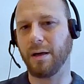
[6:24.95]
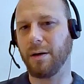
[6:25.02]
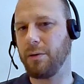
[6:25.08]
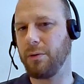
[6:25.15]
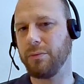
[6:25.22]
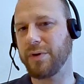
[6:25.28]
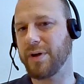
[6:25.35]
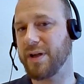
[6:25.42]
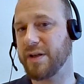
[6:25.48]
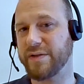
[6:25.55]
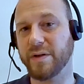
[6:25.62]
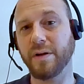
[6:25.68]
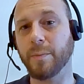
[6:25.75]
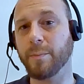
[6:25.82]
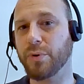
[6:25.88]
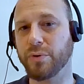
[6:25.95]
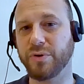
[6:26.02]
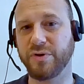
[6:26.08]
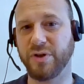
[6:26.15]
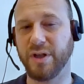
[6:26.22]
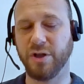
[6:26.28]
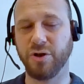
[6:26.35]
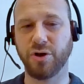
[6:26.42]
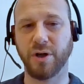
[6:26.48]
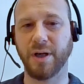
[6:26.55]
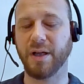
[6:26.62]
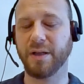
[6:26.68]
own testing procedure